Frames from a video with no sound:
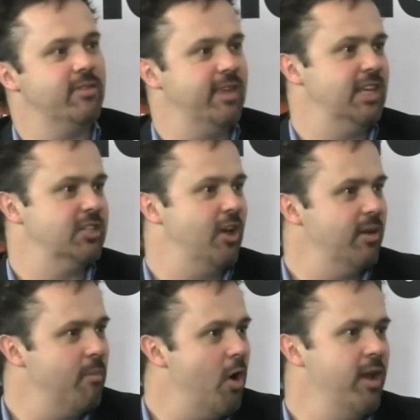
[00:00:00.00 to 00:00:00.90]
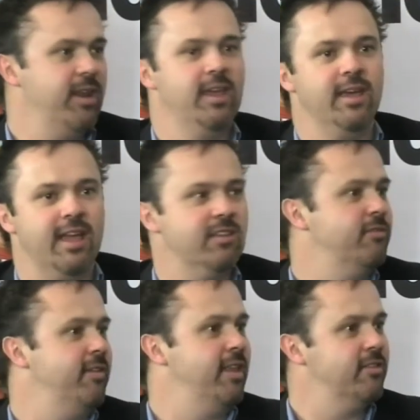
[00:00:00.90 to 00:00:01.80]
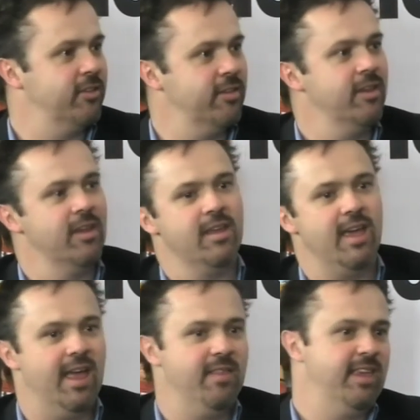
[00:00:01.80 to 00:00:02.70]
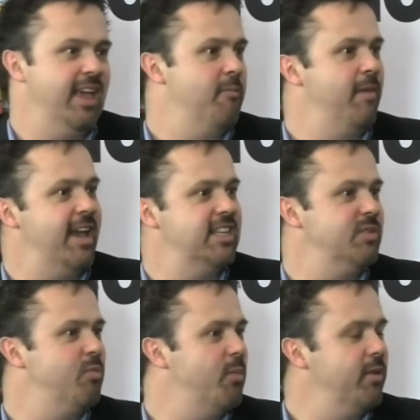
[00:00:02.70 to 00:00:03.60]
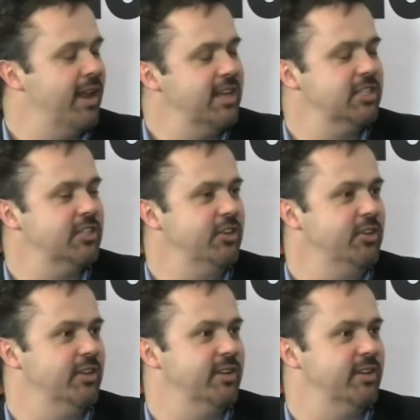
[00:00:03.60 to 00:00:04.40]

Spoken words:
things like mining and defence and the ageing population too.